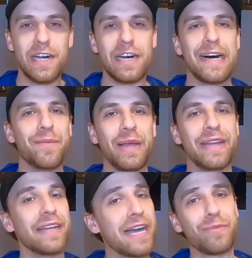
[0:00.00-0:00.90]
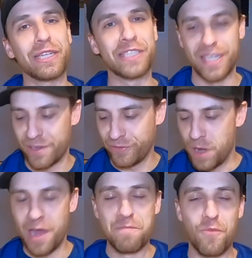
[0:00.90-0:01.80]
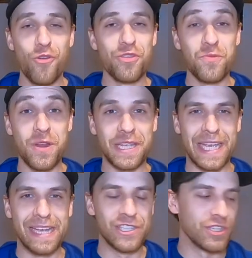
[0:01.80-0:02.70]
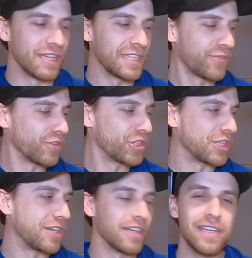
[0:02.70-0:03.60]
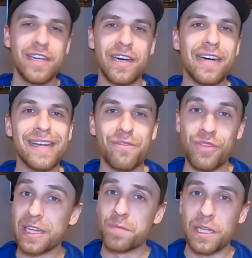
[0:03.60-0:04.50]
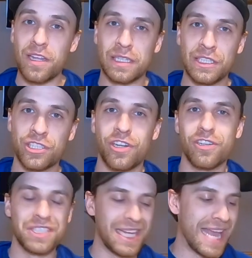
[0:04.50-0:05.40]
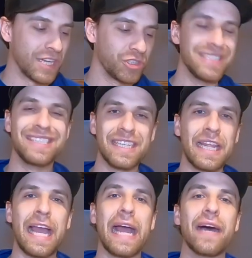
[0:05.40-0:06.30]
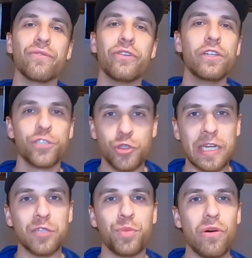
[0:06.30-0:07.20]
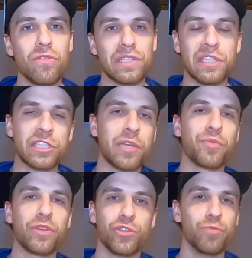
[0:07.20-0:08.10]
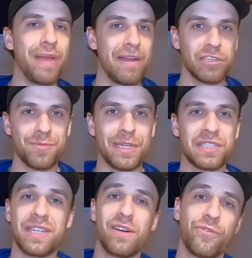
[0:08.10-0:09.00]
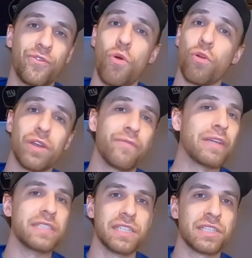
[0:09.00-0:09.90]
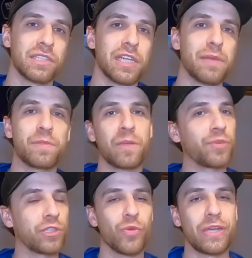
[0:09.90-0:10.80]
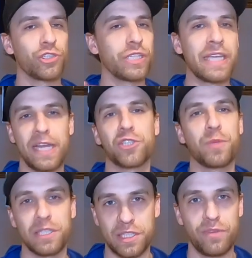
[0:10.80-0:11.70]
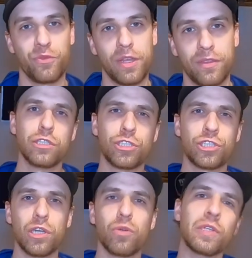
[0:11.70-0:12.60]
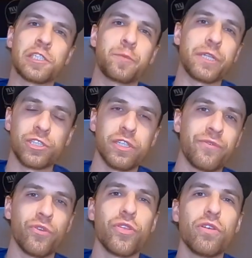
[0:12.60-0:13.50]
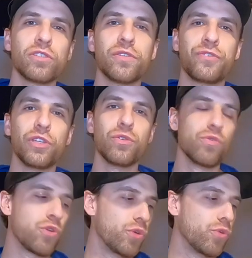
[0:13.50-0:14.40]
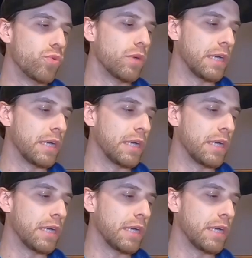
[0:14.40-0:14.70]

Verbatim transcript: um, and I myself, on more than one occasion, that's for sure, uh, have thanked my lucky stars that I actually did have trekking poles and something to balance myself, or if I did slip, something to actually catch myself with. So especially for those of you who